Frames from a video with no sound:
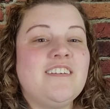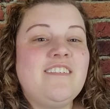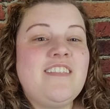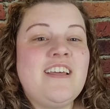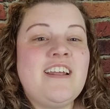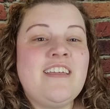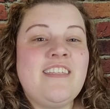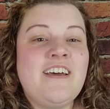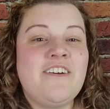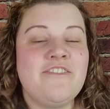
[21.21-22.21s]
that I
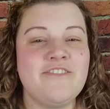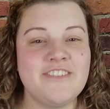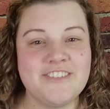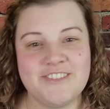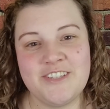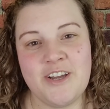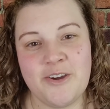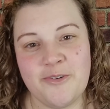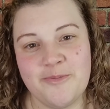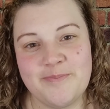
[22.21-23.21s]
love. So